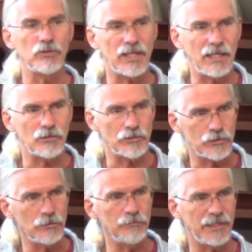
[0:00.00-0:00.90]
You can't
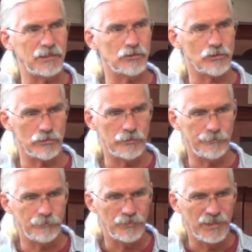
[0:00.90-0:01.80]
assume that is
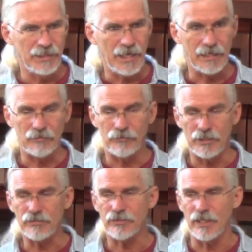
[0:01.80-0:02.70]
true. And in
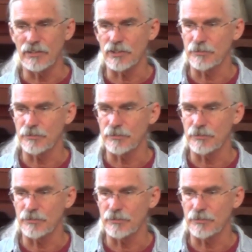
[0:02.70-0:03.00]
this case,